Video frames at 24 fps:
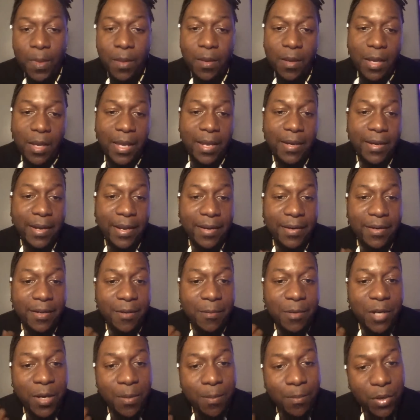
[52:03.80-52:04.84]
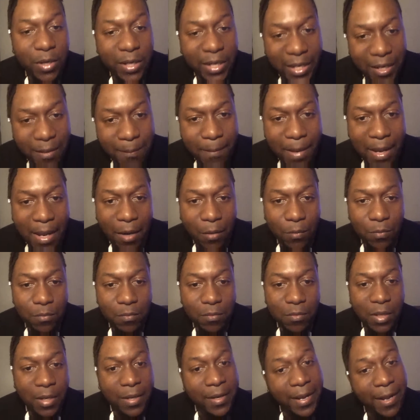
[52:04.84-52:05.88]
and then the number came out
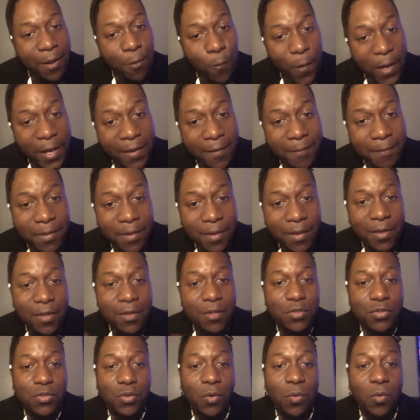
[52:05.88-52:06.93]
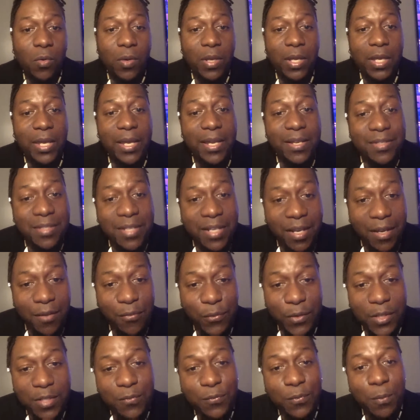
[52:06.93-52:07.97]
and they win. So his gift
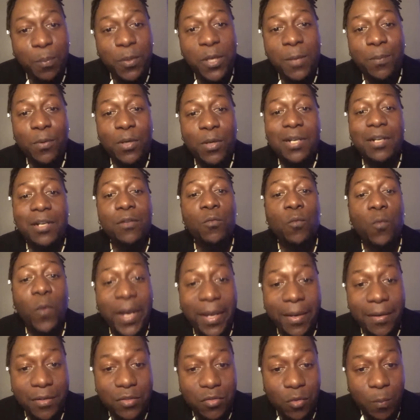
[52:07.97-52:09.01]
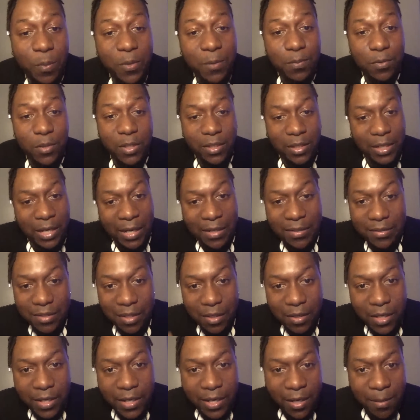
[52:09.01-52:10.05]
is for people couldn't win. So people
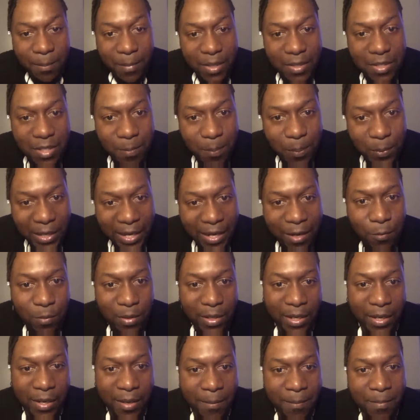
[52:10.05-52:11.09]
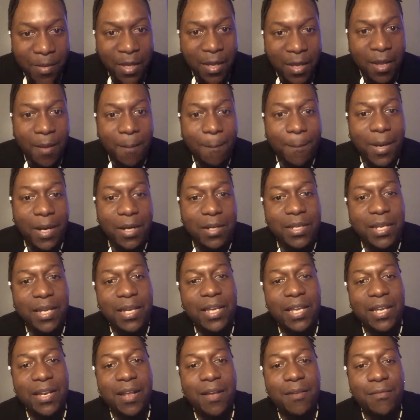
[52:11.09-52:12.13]
constantly come into play with him, but they
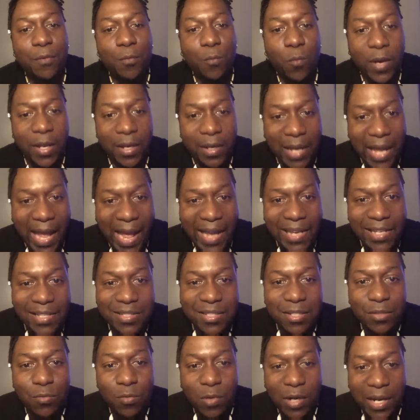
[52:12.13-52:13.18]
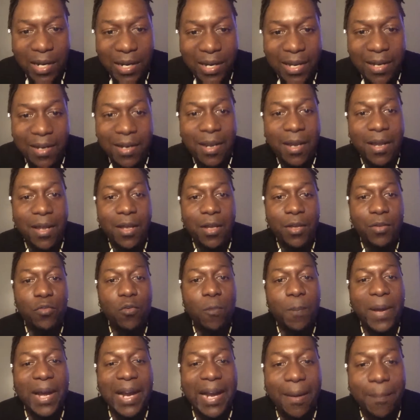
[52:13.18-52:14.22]
can never win. Haiti nou relel, yo
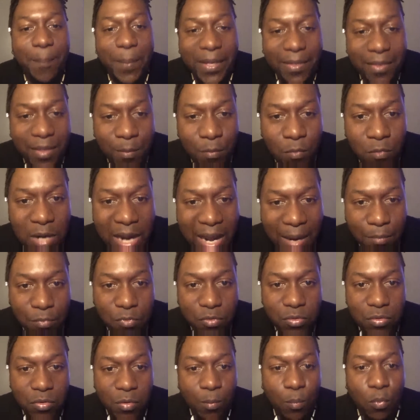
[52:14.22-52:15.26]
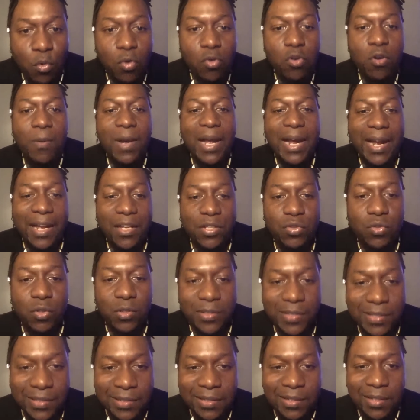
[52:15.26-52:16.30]
pa ka pete bouda monsieur. Boule yo pa ka
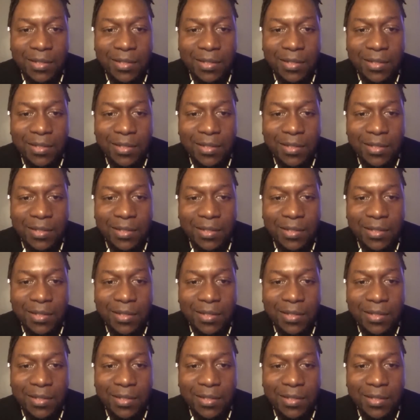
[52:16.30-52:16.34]
sorti.